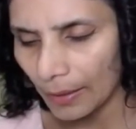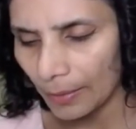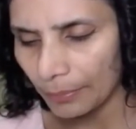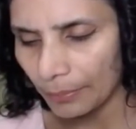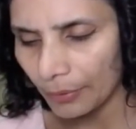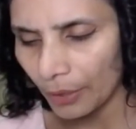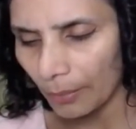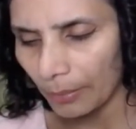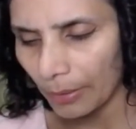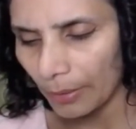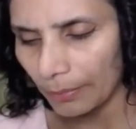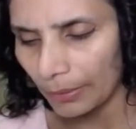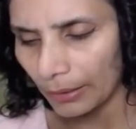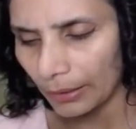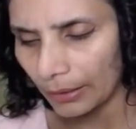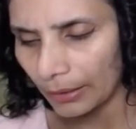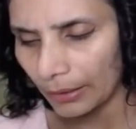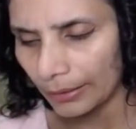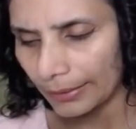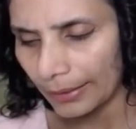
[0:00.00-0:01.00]

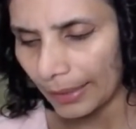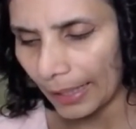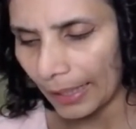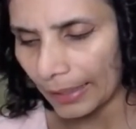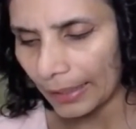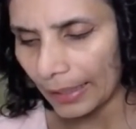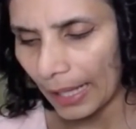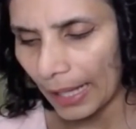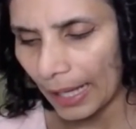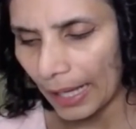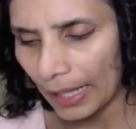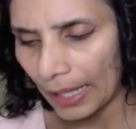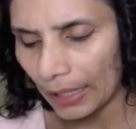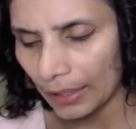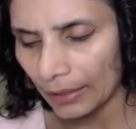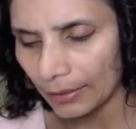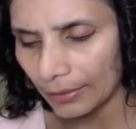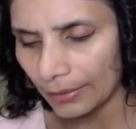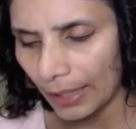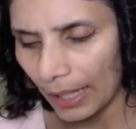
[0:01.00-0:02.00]
probable than
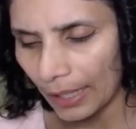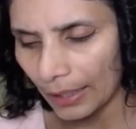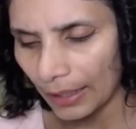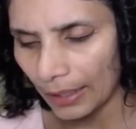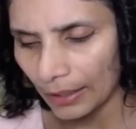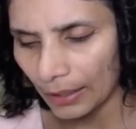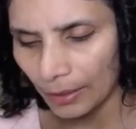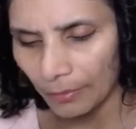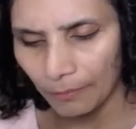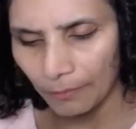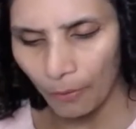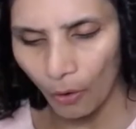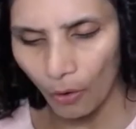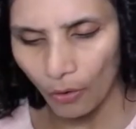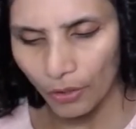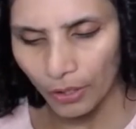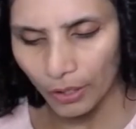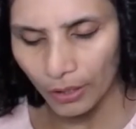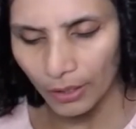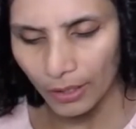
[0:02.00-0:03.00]
an
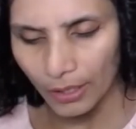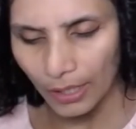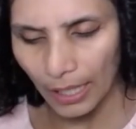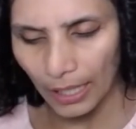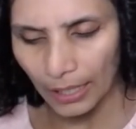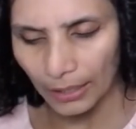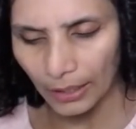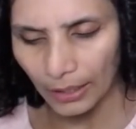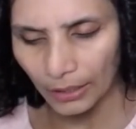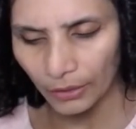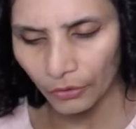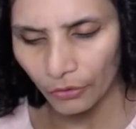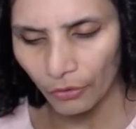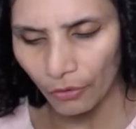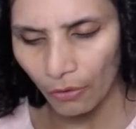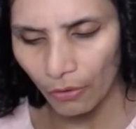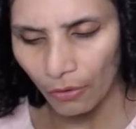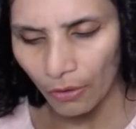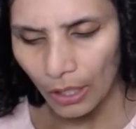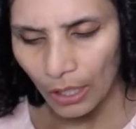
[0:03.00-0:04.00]
important and
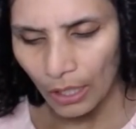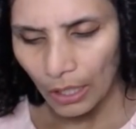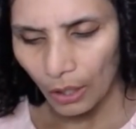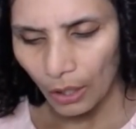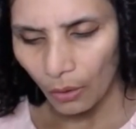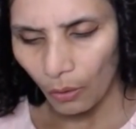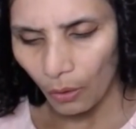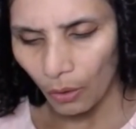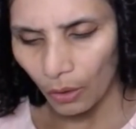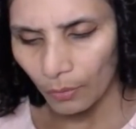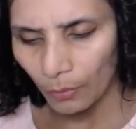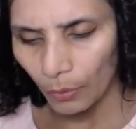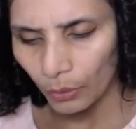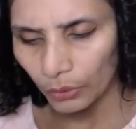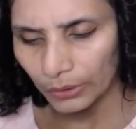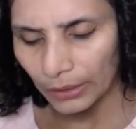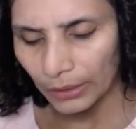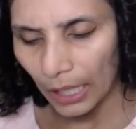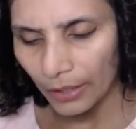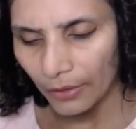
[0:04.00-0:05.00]
hitherto
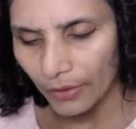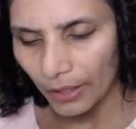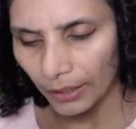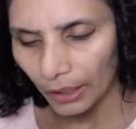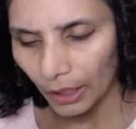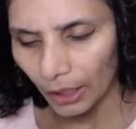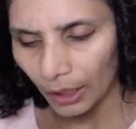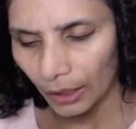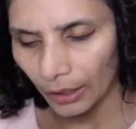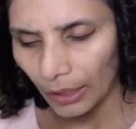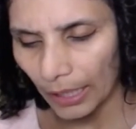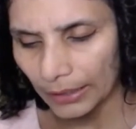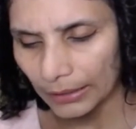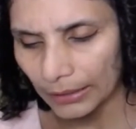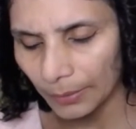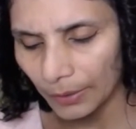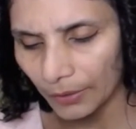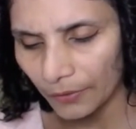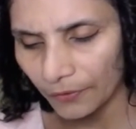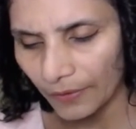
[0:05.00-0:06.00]
almost
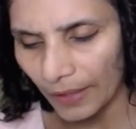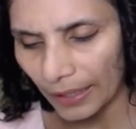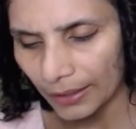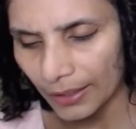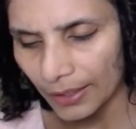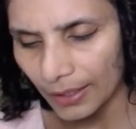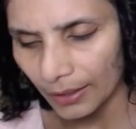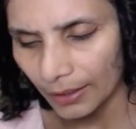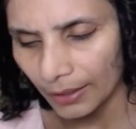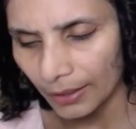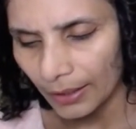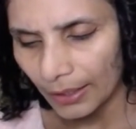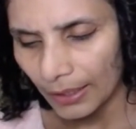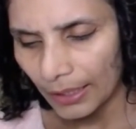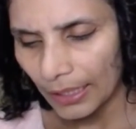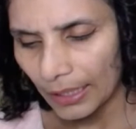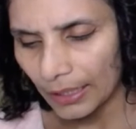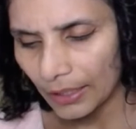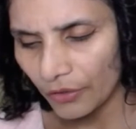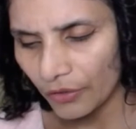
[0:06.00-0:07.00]
unrecognizable factor
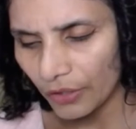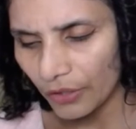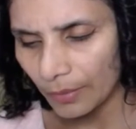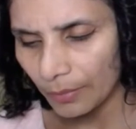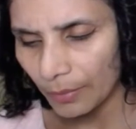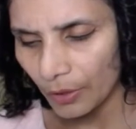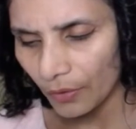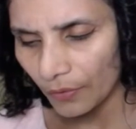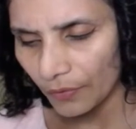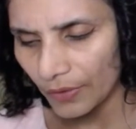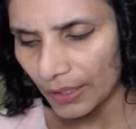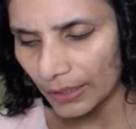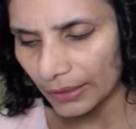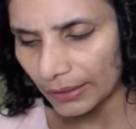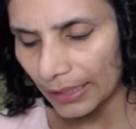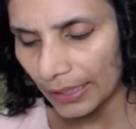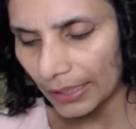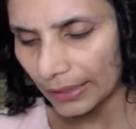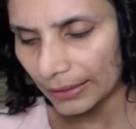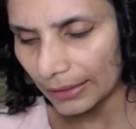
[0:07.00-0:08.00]
in the treatment of
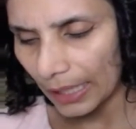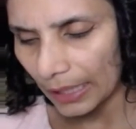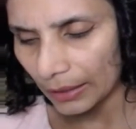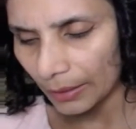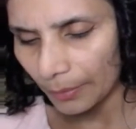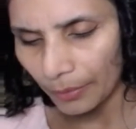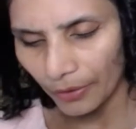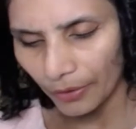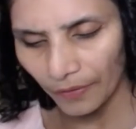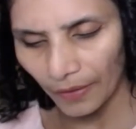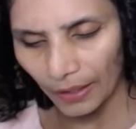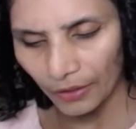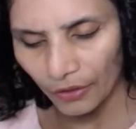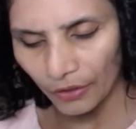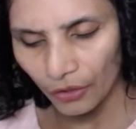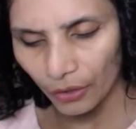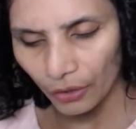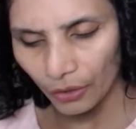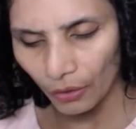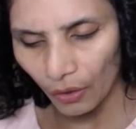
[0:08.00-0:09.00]
disease and the
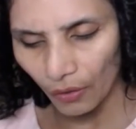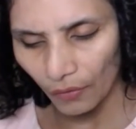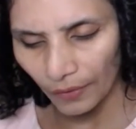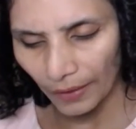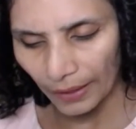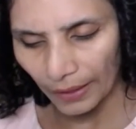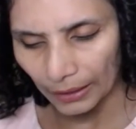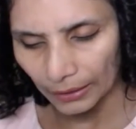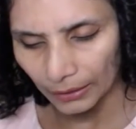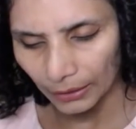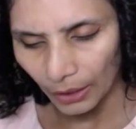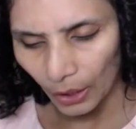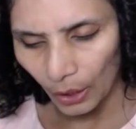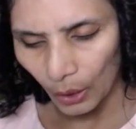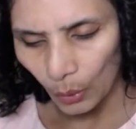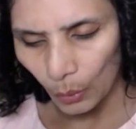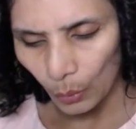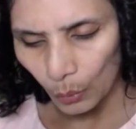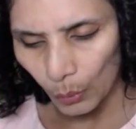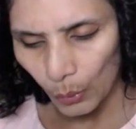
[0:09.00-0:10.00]
prevention of health
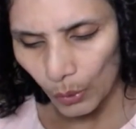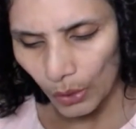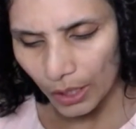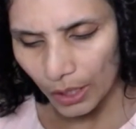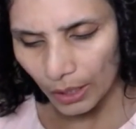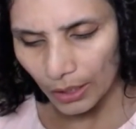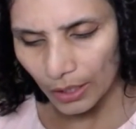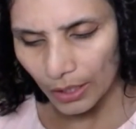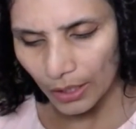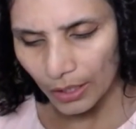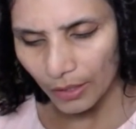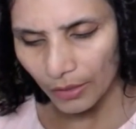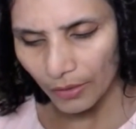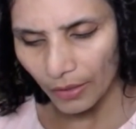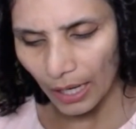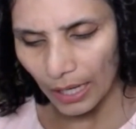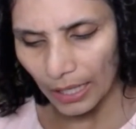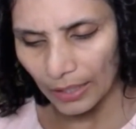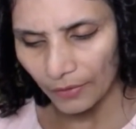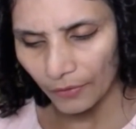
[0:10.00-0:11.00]
would
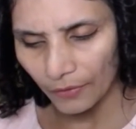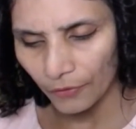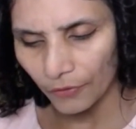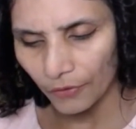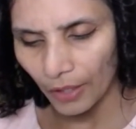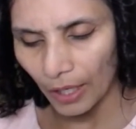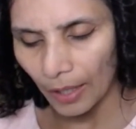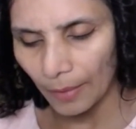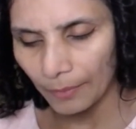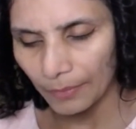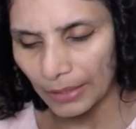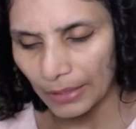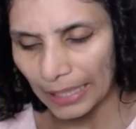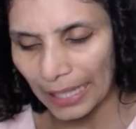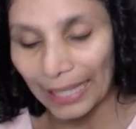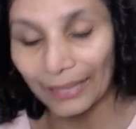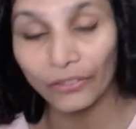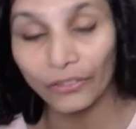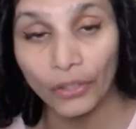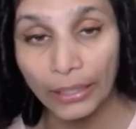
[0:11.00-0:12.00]
derive from the
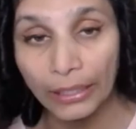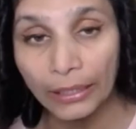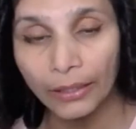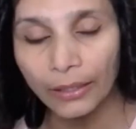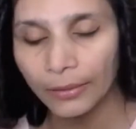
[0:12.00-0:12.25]
etheric,